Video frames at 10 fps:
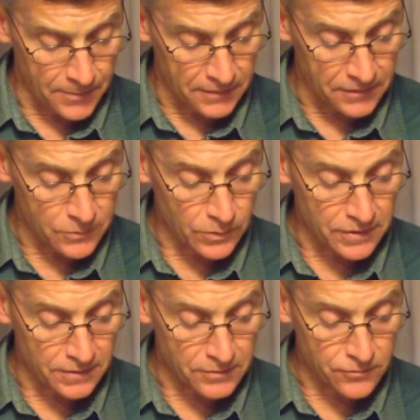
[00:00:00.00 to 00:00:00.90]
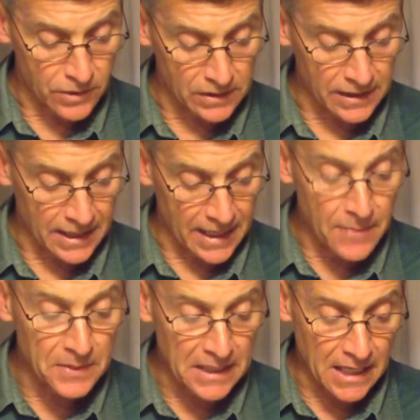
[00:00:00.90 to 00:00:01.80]
This one is strictly an
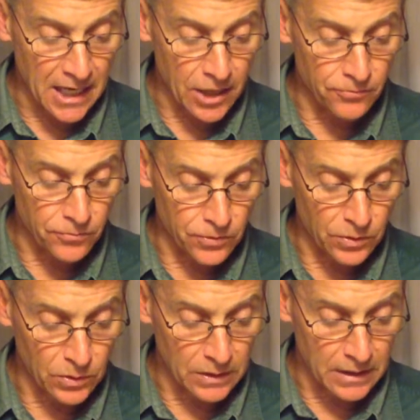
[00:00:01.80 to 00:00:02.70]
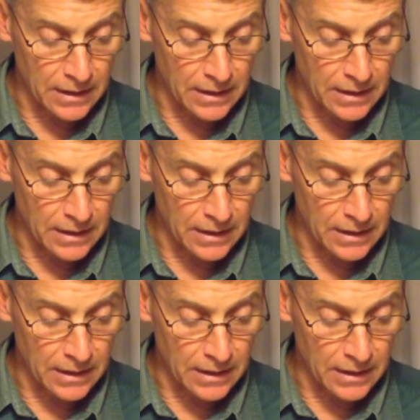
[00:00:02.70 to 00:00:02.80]
MPA rule.